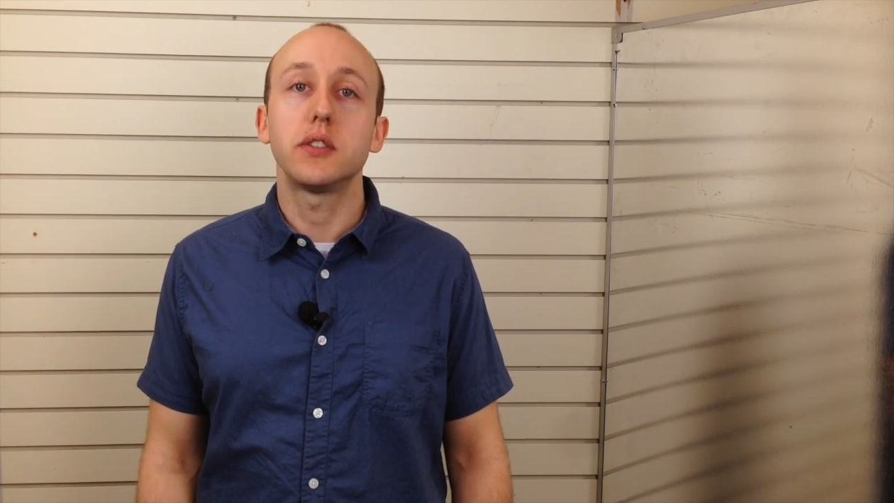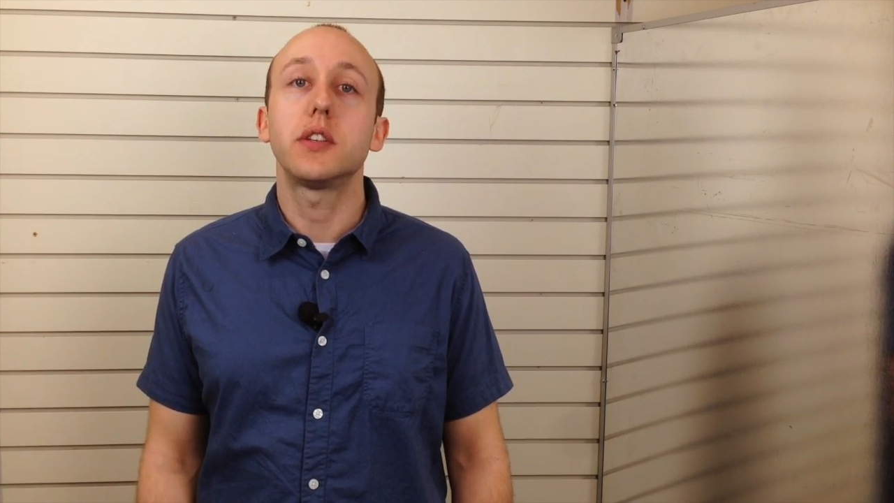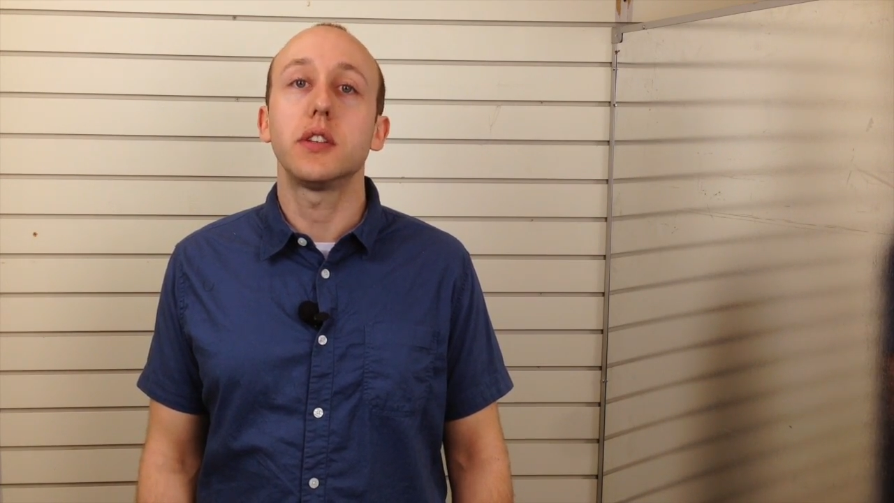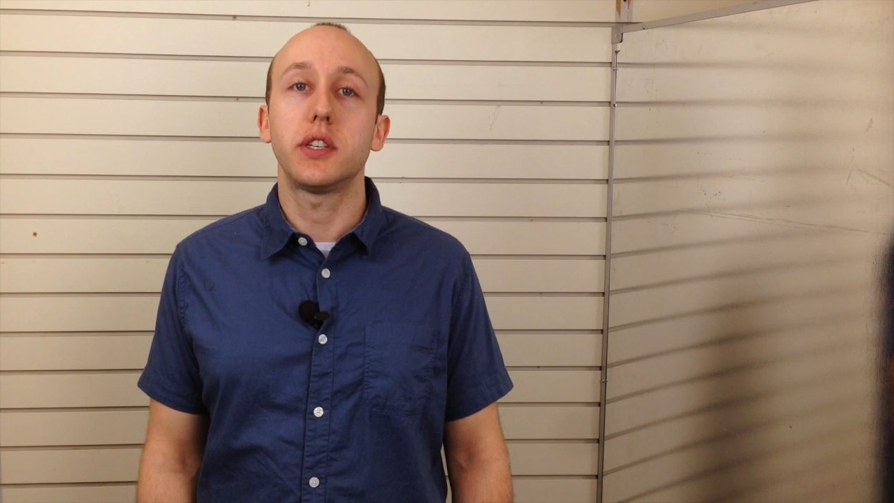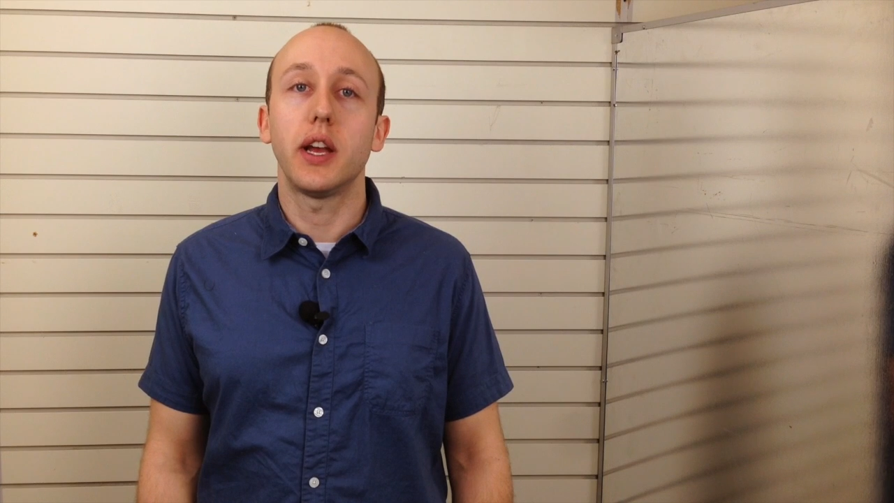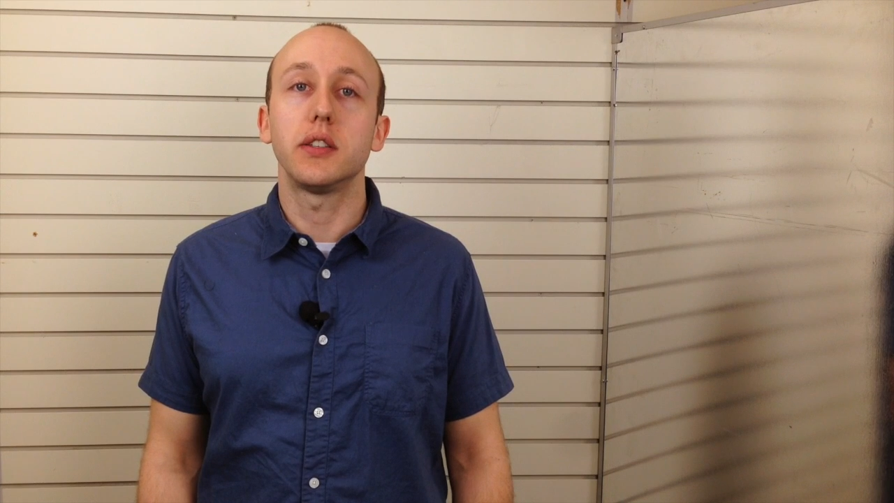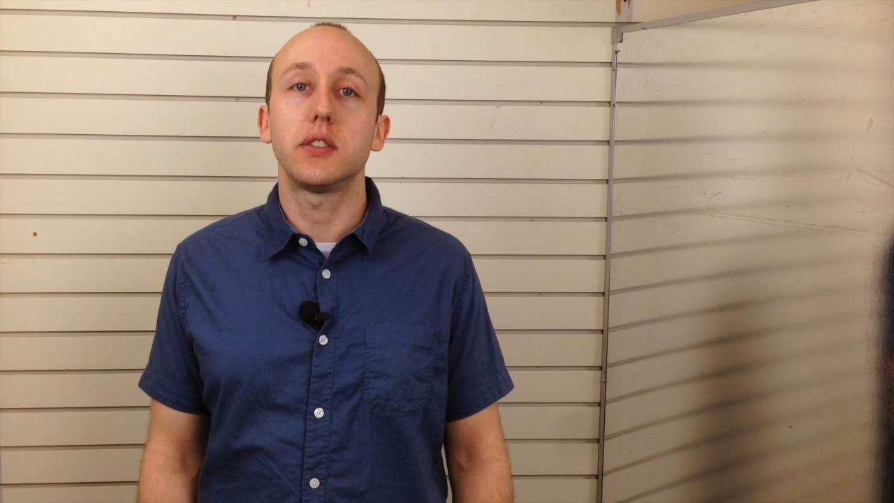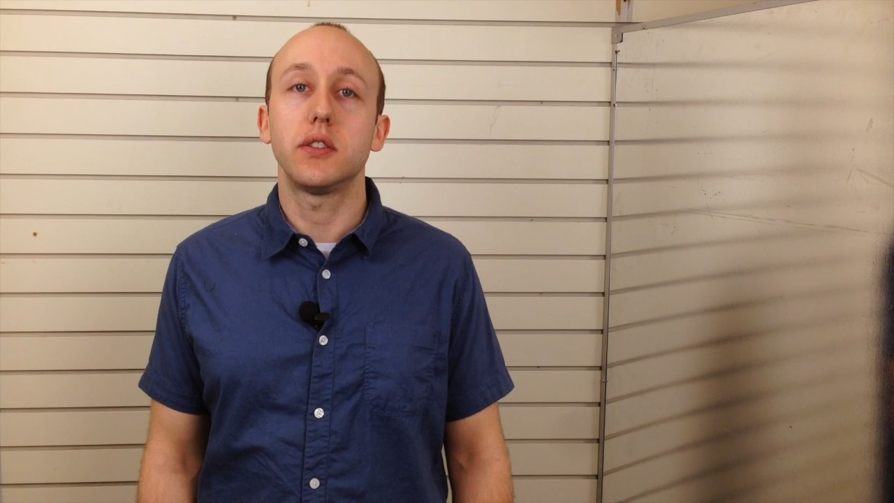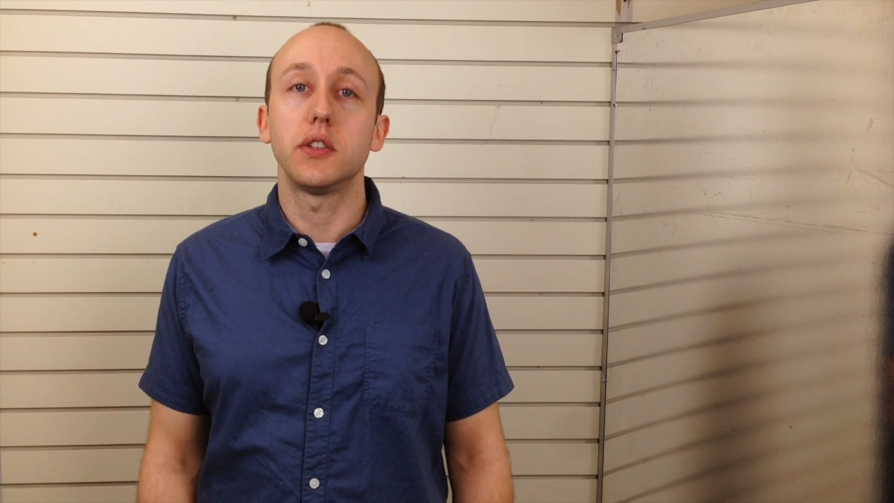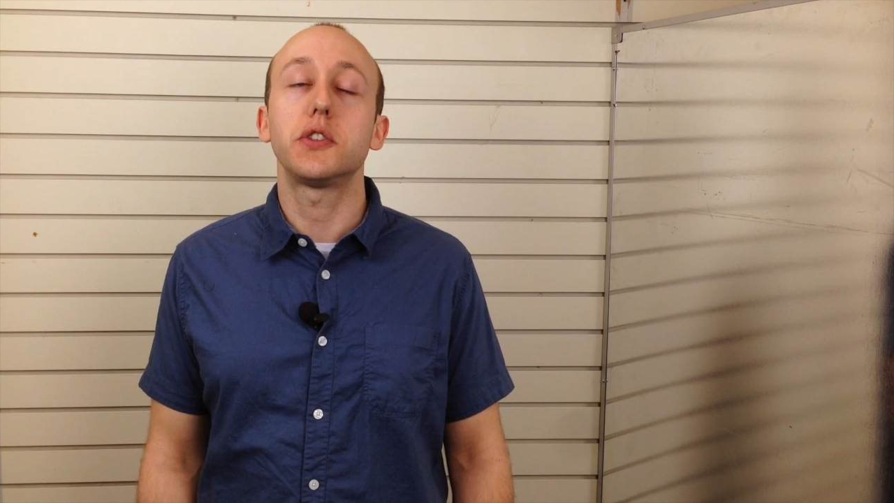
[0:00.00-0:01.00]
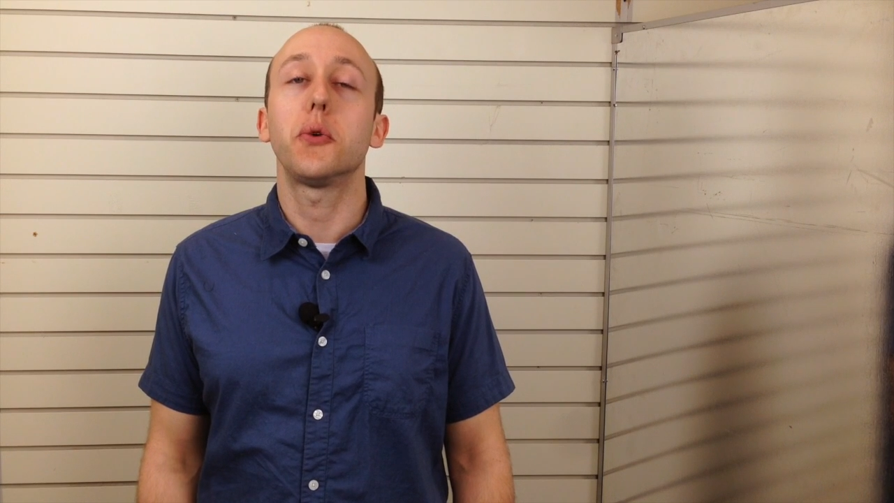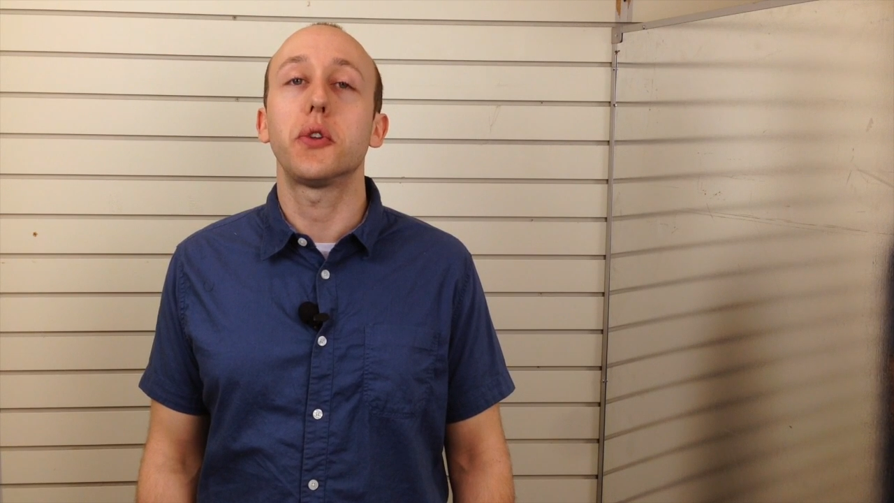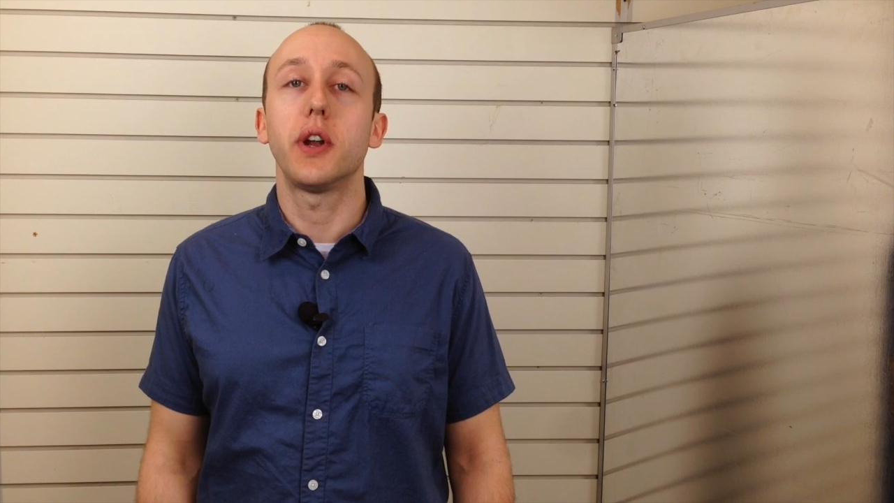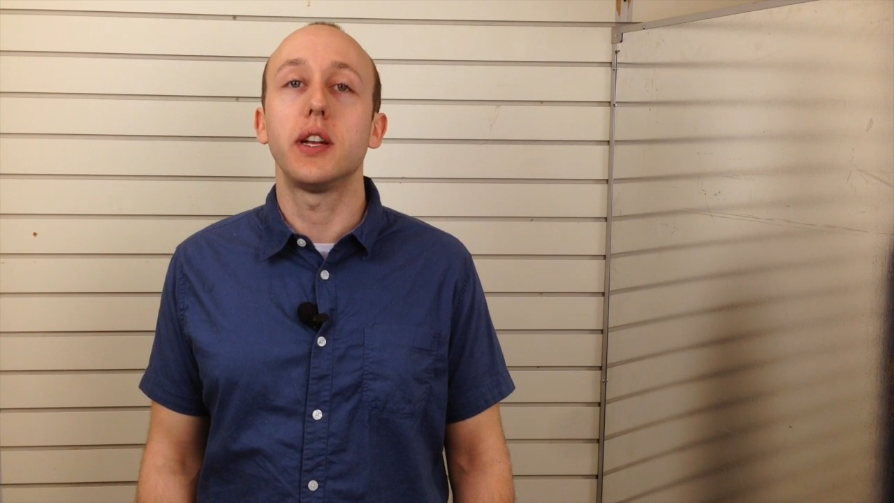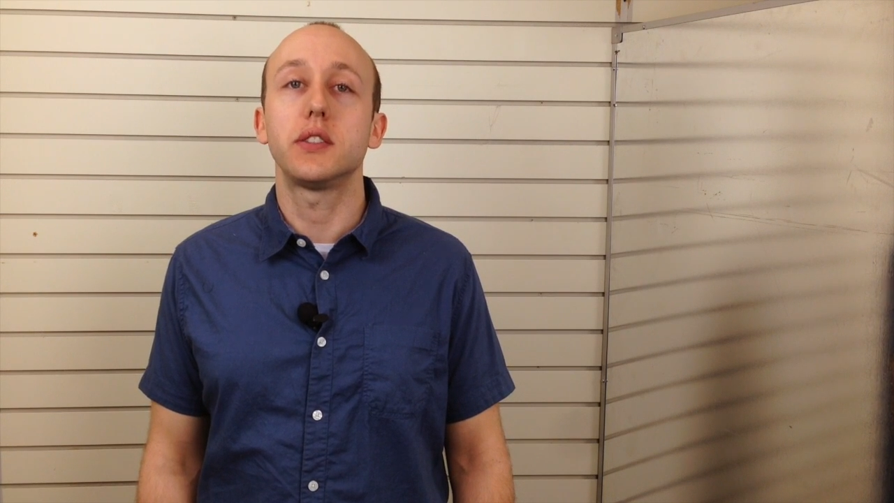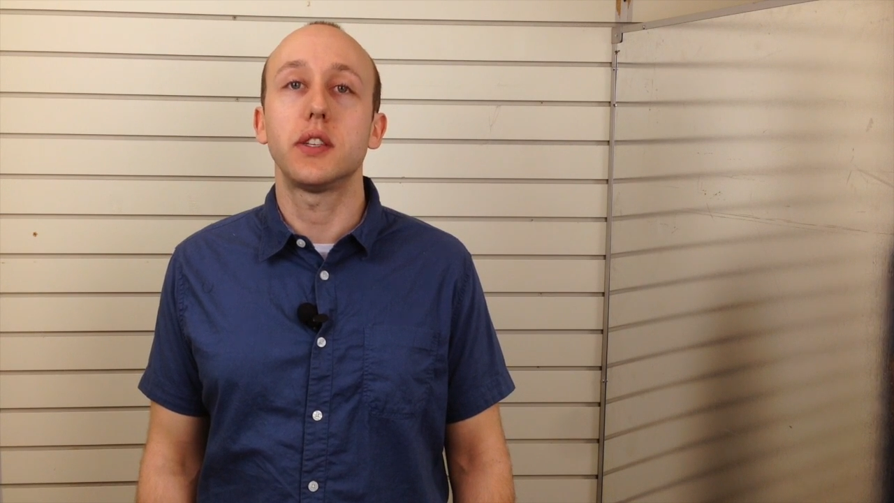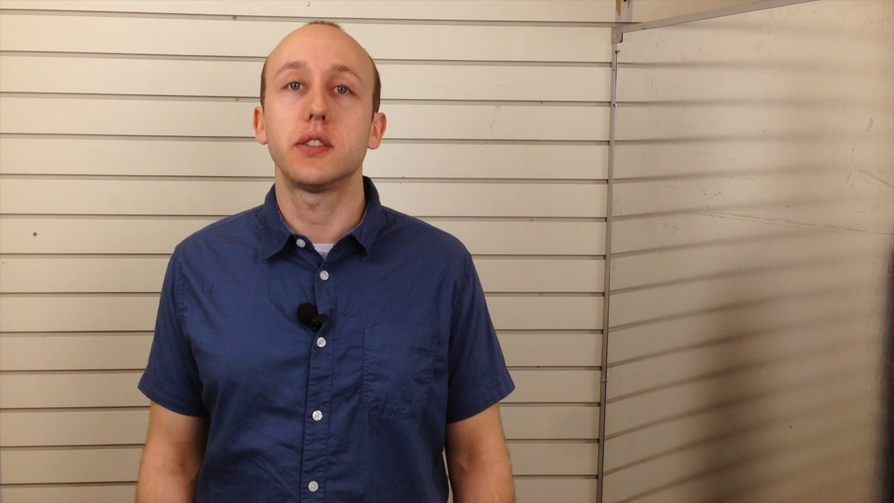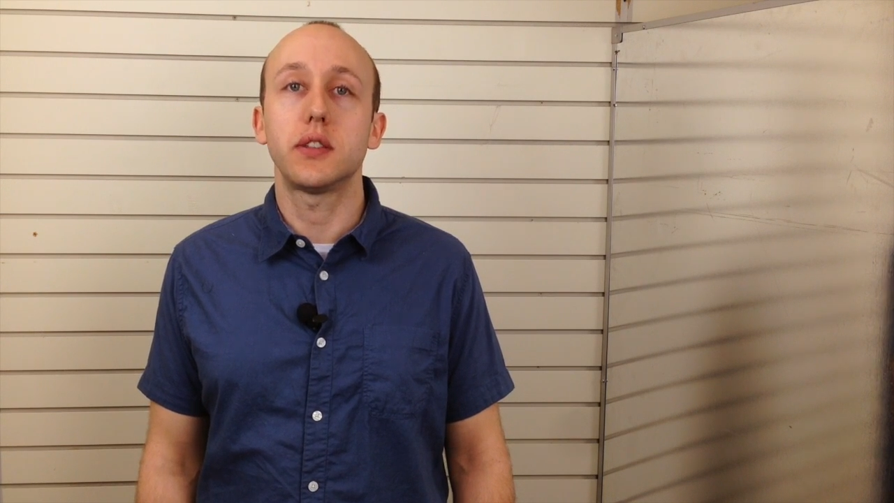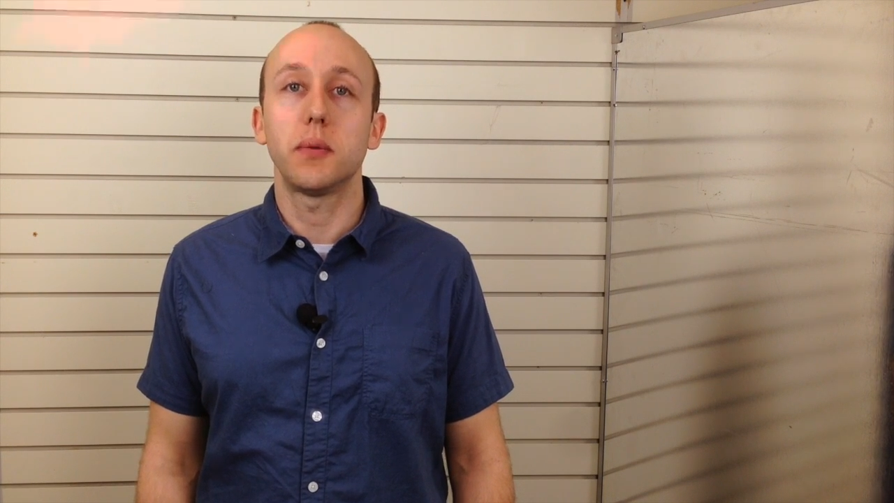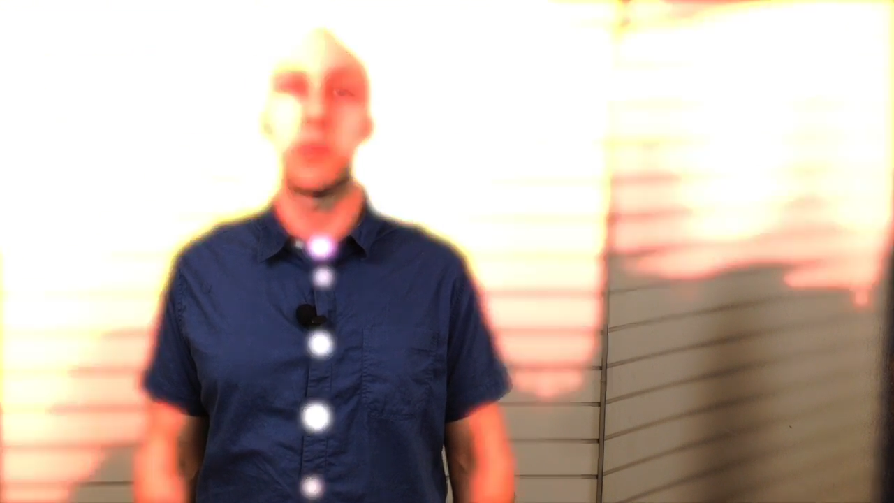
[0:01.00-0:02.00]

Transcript: such as the Solar Edge system.